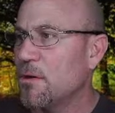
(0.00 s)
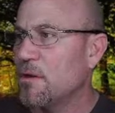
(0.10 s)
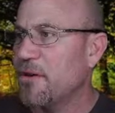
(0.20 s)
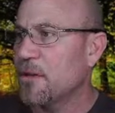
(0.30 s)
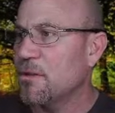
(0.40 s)

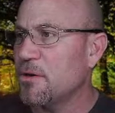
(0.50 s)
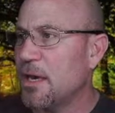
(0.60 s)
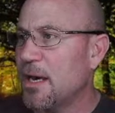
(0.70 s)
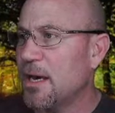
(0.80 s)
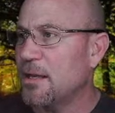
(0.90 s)
If I
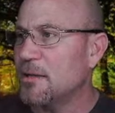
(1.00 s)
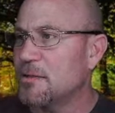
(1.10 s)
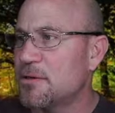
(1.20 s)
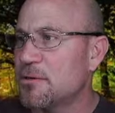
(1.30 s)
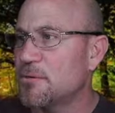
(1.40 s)
look
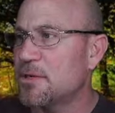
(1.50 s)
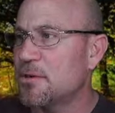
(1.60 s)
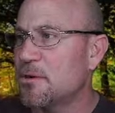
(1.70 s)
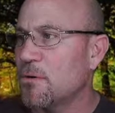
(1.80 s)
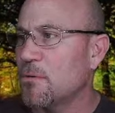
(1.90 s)
at zero
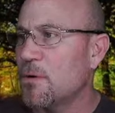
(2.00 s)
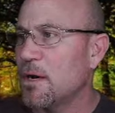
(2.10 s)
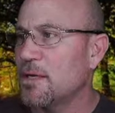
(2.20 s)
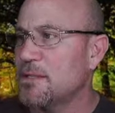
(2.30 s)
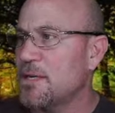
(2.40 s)
zero,
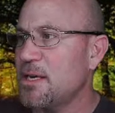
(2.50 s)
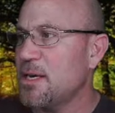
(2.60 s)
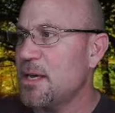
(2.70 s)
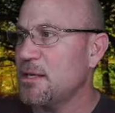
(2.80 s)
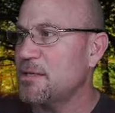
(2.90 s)
I
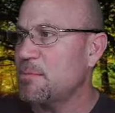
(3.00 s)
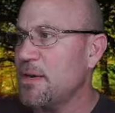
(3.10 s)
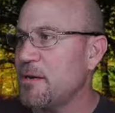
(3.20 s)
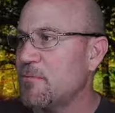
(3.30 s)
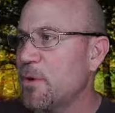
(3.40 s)
see a
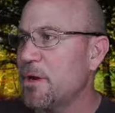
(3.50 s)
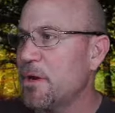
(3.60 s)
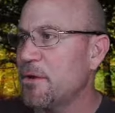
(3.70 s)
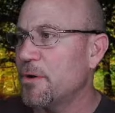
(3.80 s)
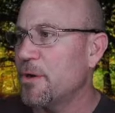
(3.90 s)
speed of one
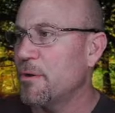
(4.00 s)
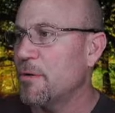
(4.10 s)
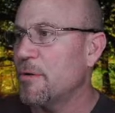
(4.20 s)
hundred.